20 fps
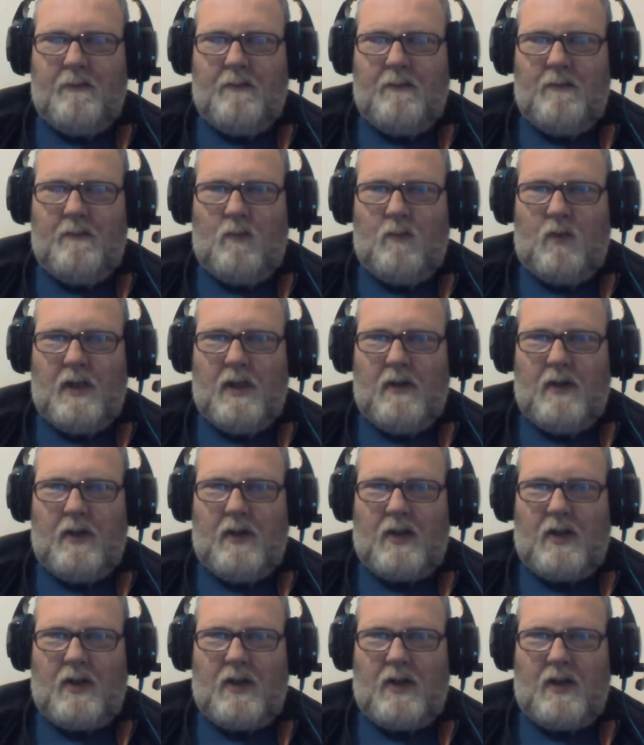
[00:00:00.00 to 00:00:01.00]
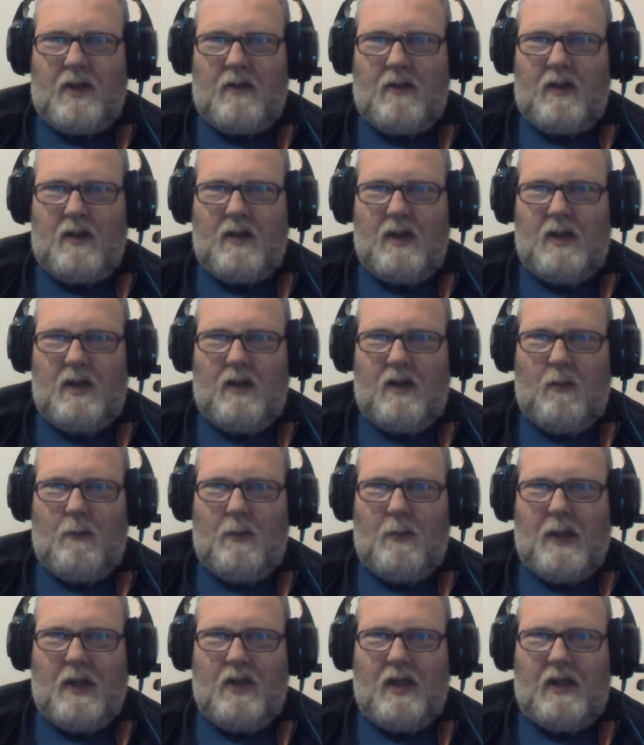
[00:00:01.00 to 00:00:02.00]
Whereas I said, you know,
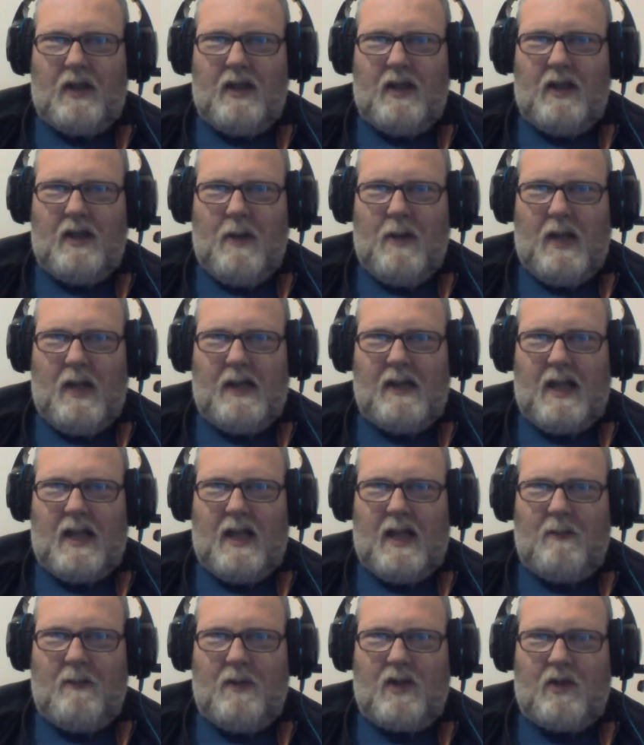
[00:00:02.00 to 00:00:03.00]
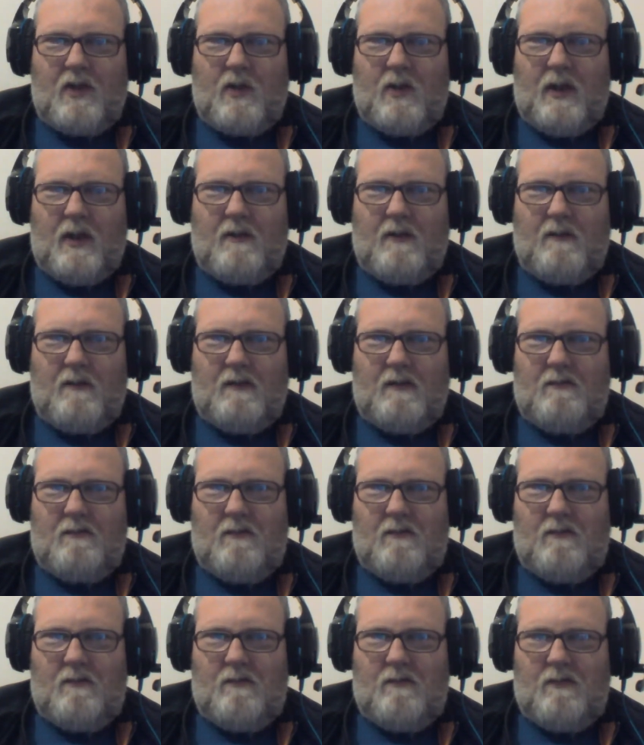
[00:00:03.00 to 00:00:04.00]
basically my game is quite
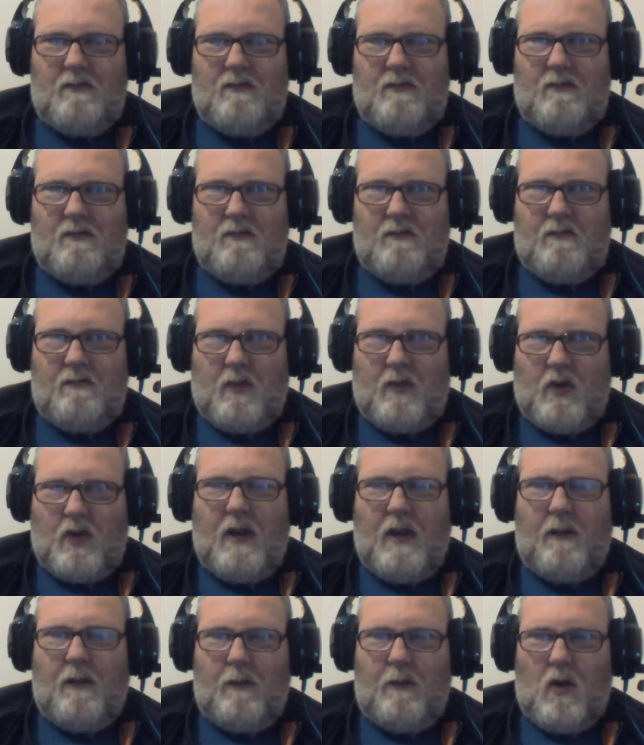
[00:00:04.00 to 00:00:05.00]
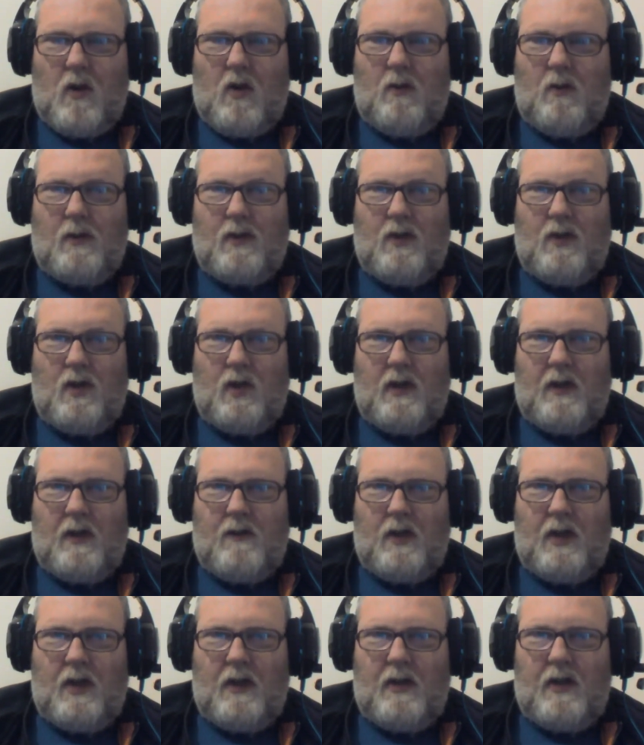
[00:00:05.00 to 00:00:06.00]
straightforward. All I've
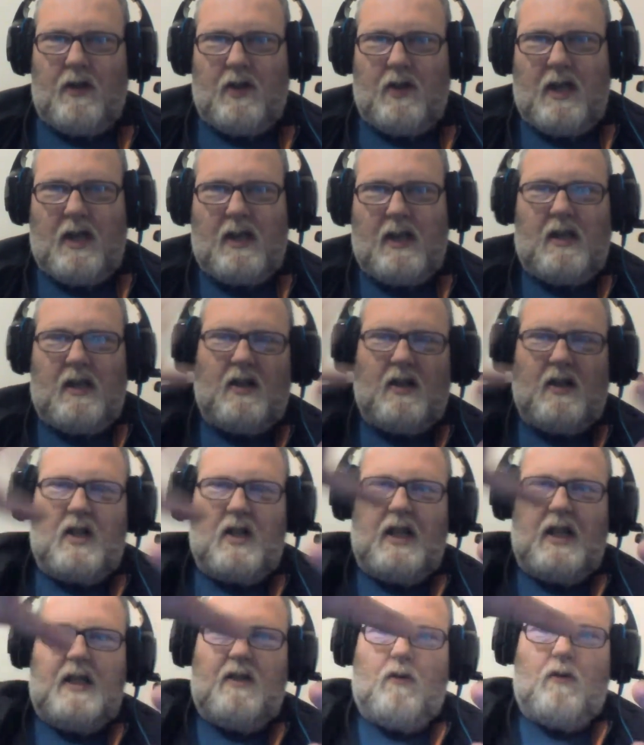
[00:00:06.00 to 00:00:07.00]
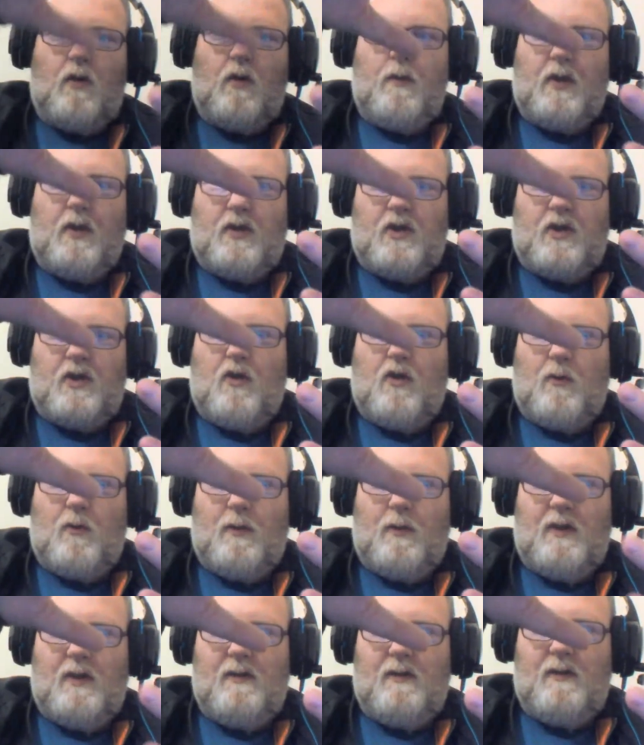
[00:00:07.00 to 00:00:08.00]
done is taken a Rubik's Cube
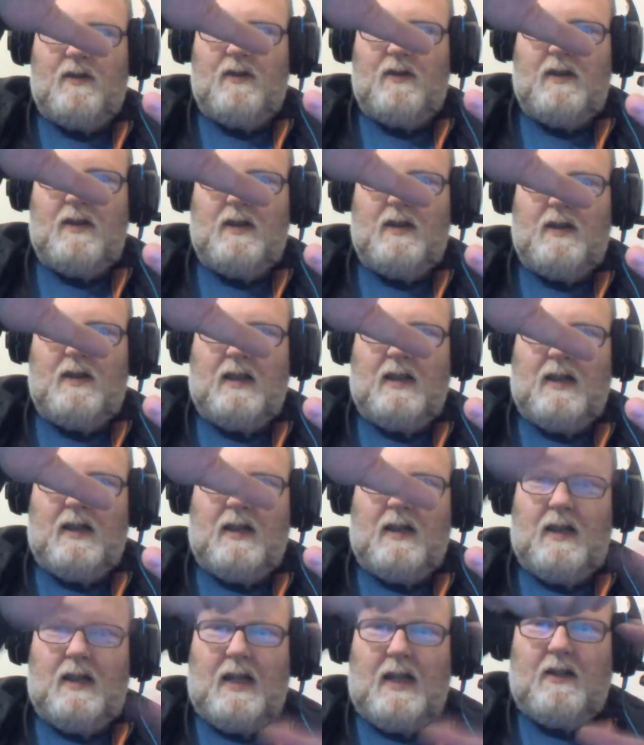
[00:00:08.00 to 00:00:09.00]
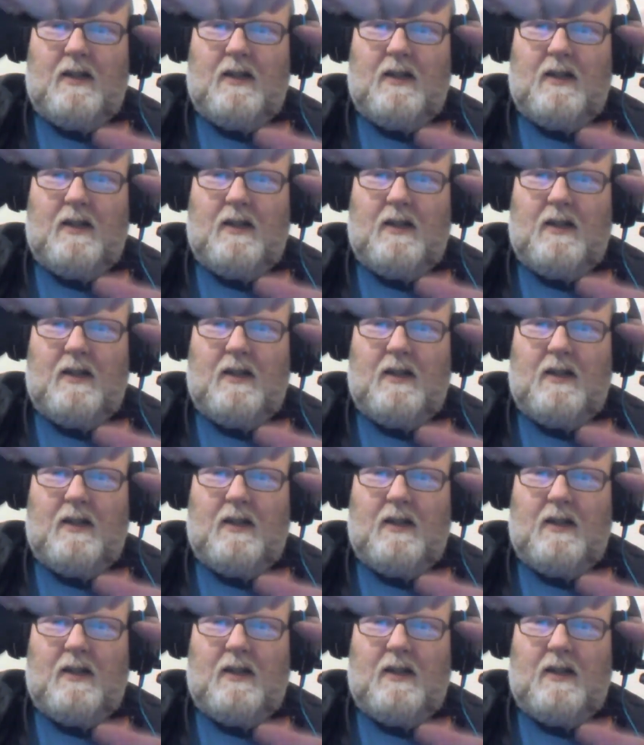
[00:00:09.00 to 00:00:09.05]
and